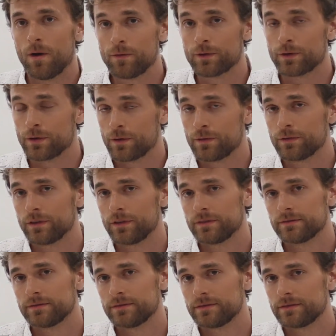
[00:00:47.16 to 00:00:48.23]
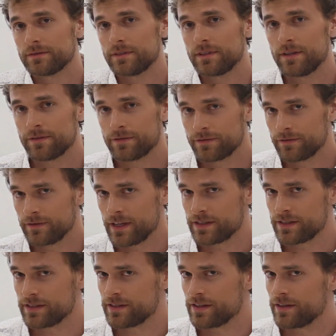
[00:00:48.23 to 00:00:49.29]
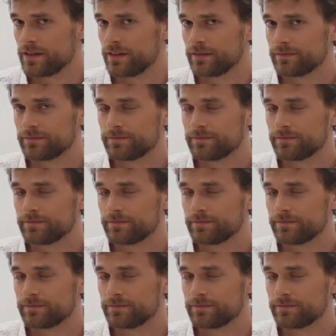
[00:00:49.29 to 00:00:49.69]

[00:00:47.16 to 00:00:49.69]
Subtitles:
over and over, if necessary.